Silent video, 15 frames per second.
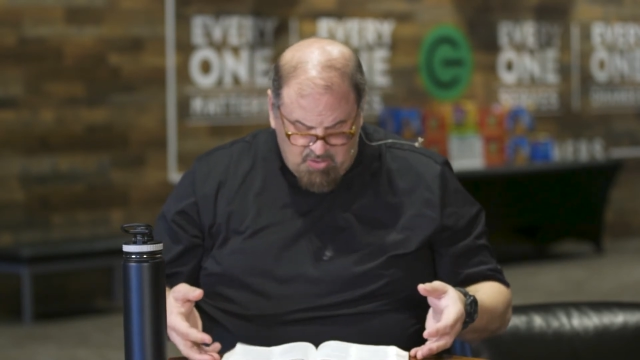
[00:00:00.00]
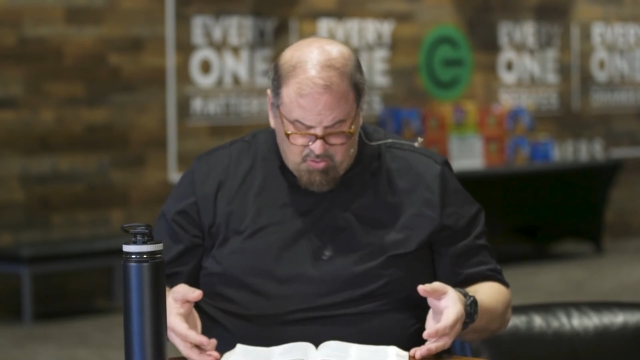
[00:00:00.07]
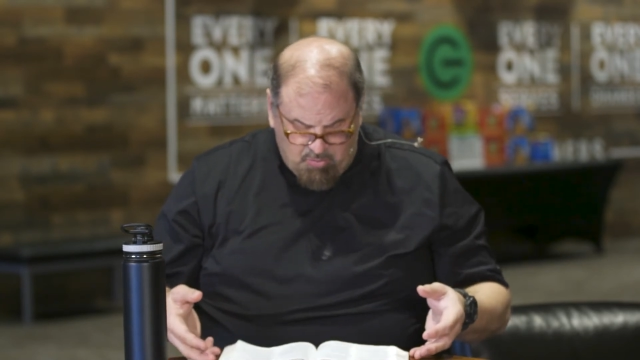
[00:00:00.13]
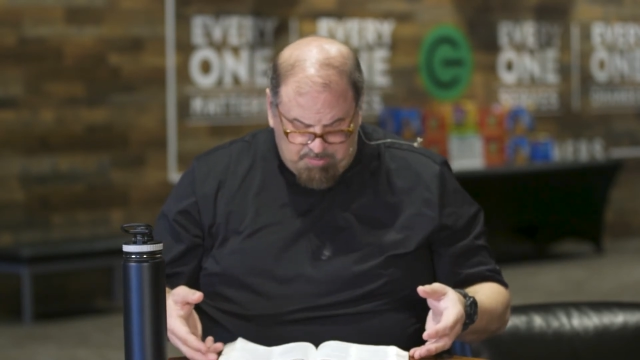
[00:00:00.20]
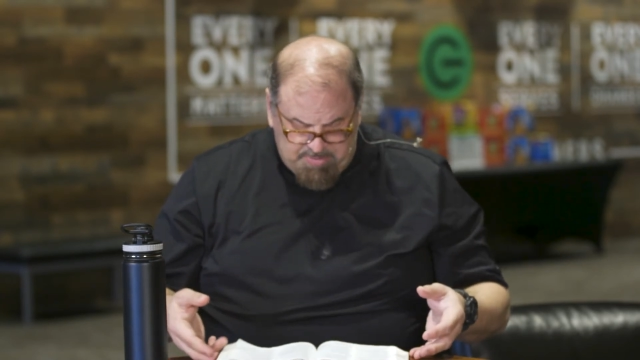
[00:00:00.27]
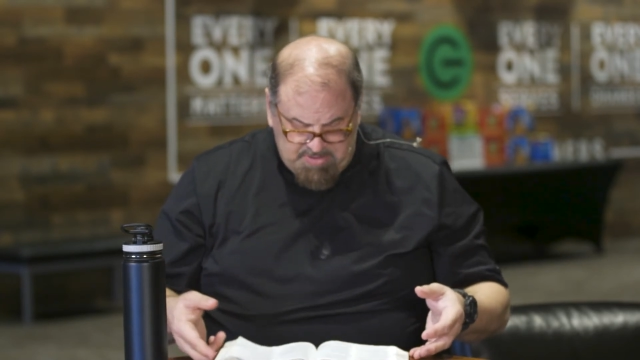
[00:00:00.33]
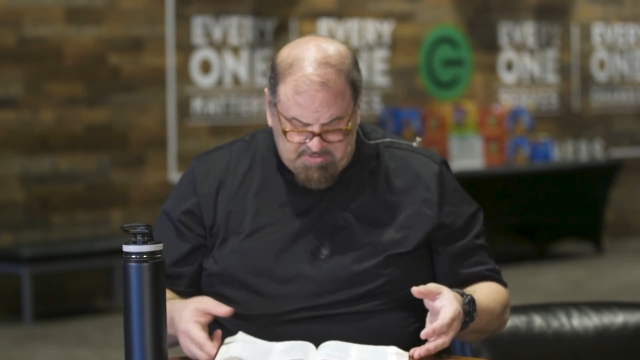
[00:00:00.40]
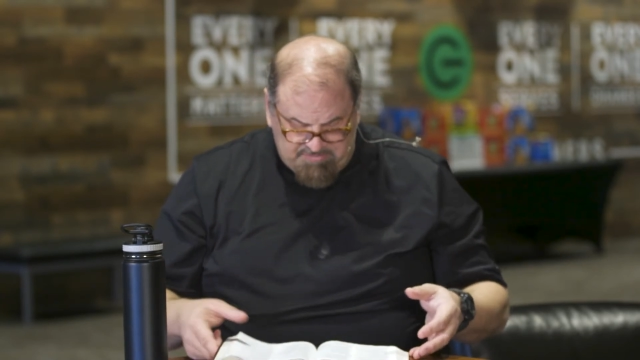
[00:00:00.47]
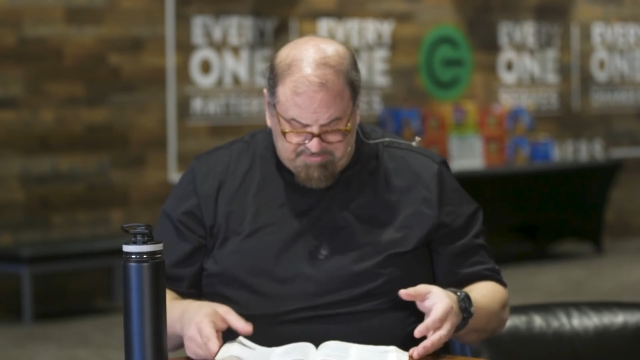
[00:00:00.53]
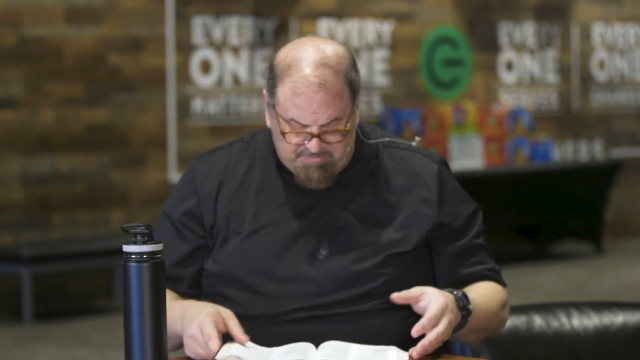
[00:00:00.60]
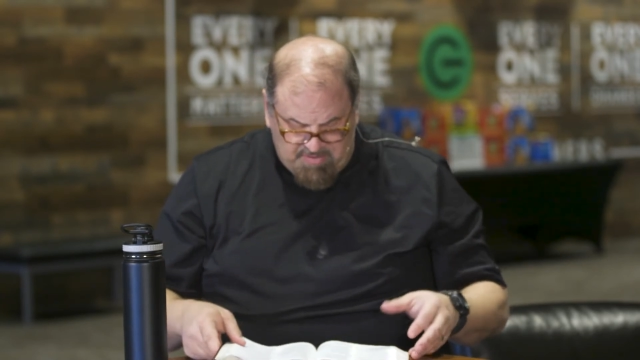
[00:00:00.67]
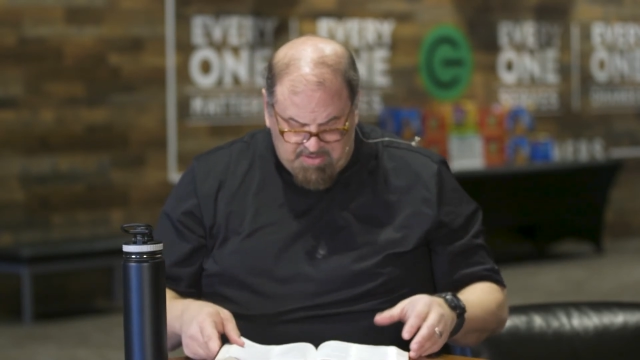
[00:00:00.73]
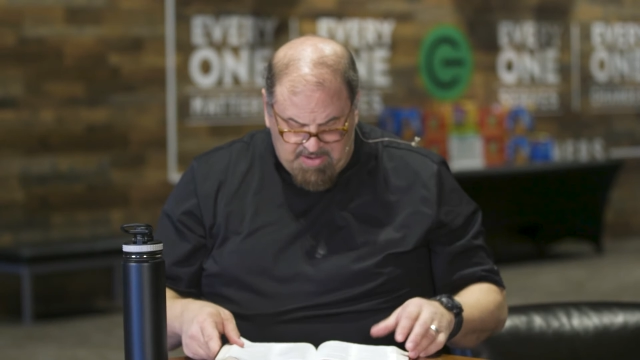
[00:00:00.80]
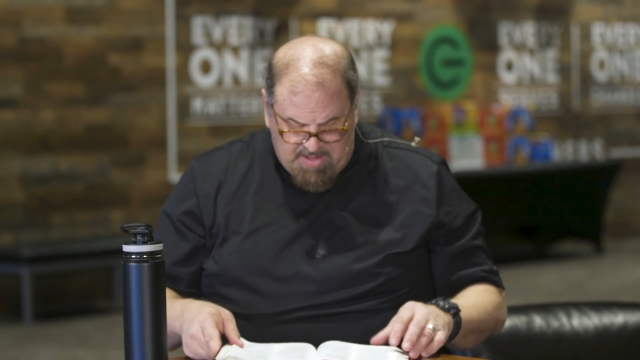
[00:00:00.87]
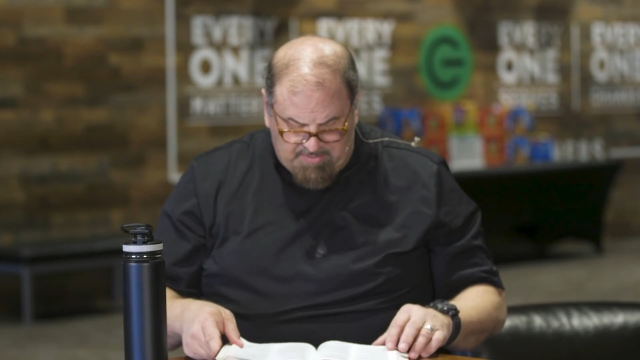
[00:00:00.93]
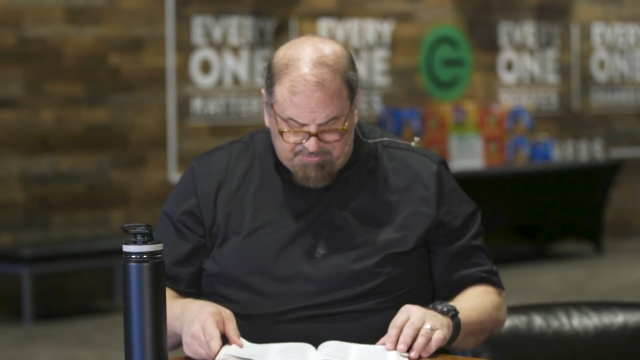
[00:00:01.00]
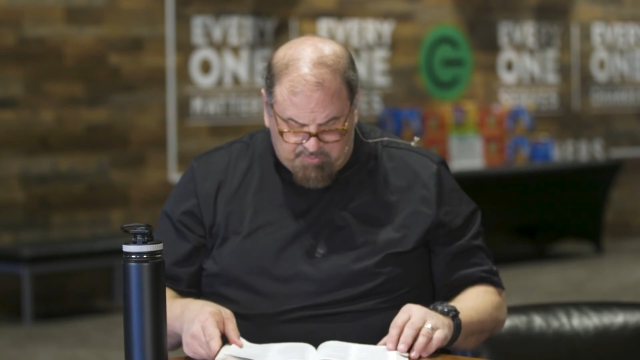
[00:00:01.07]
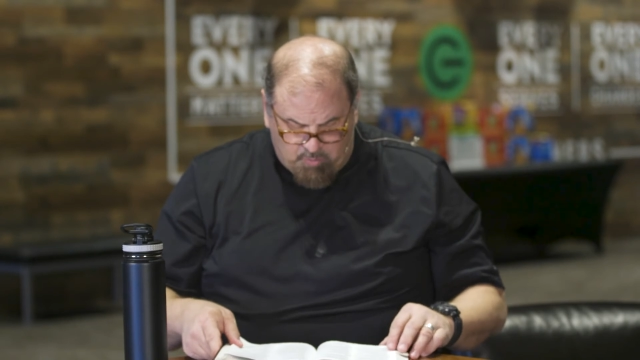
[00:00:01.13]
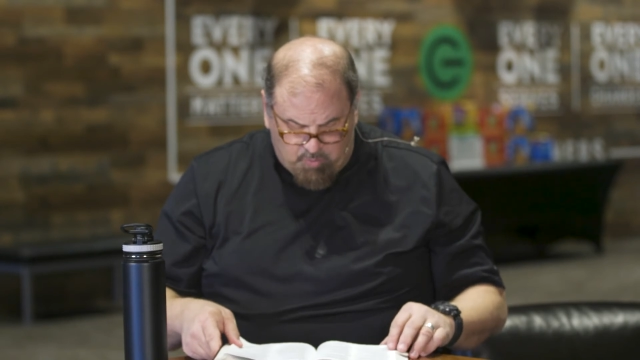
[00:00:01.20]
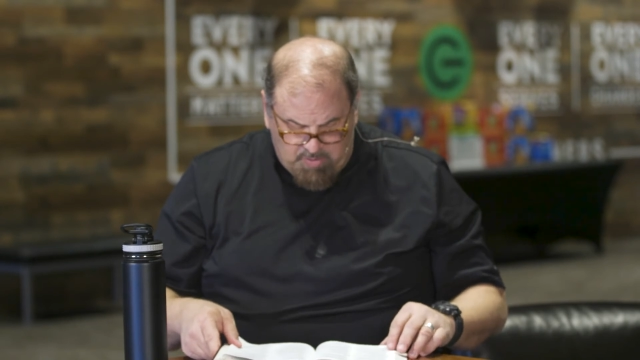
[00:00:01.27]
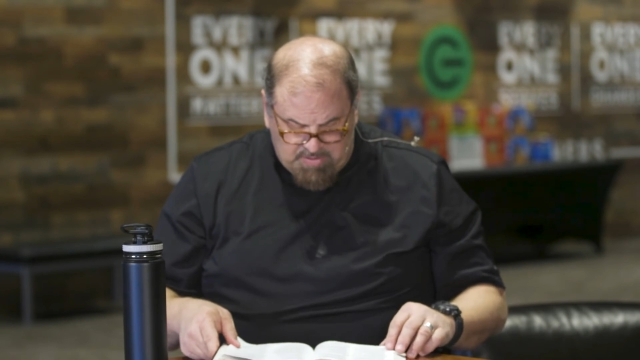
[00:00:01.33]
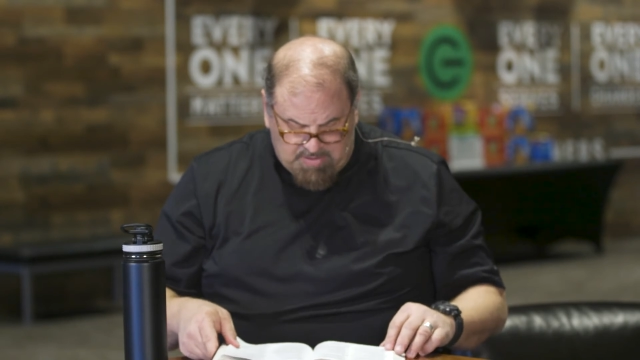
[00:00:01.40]
will be to ferret out the
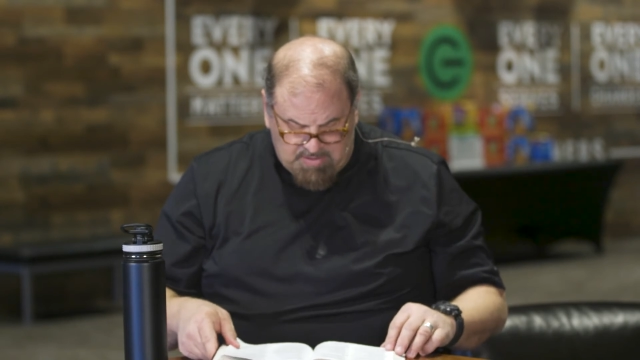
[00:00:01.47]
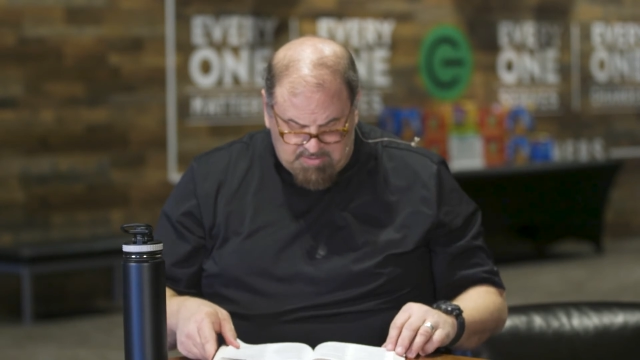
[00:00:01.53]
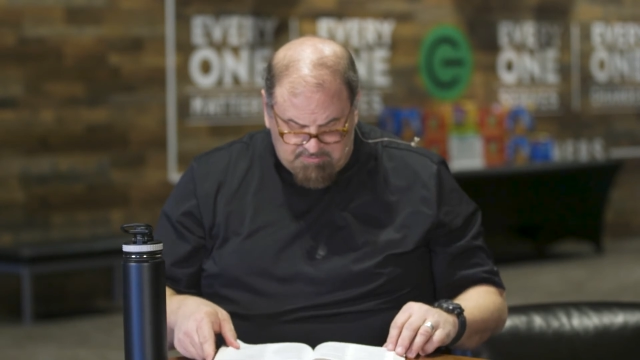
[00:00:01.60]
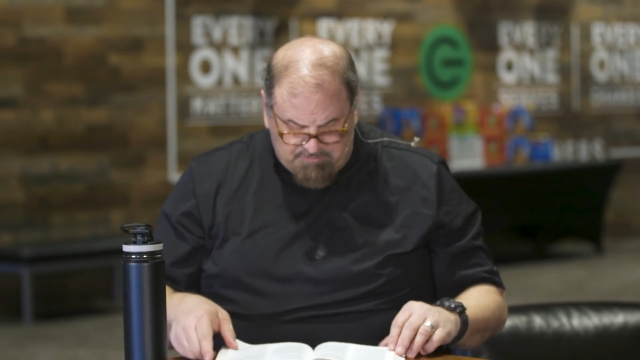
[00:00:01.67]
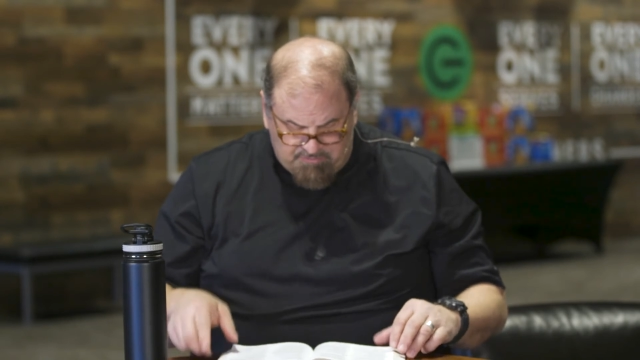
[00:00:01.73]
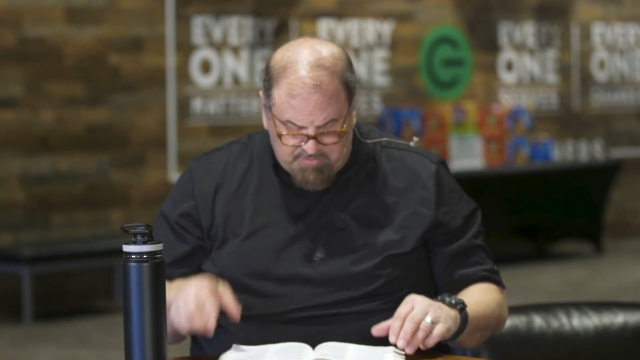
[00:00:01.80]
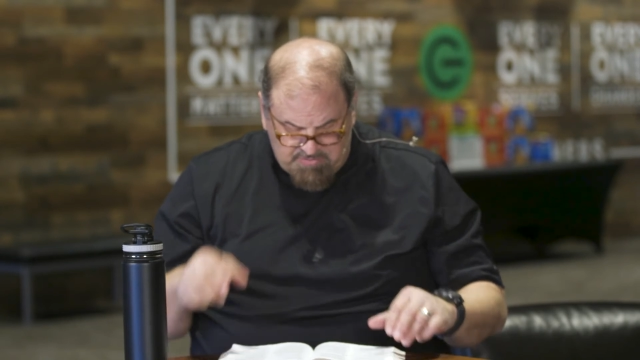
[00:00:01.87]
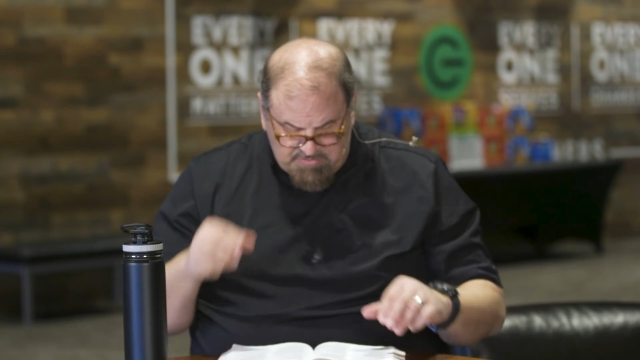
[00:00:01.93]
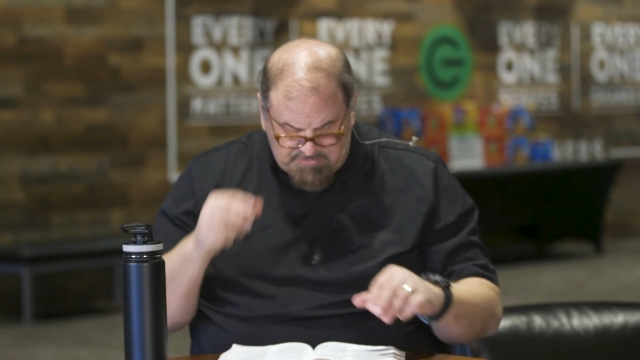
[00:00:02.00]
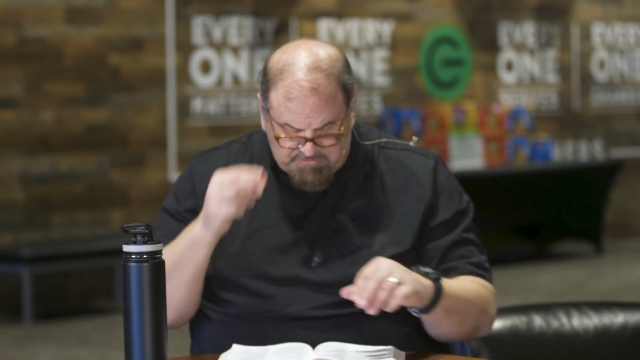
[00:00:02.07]
wicked and free the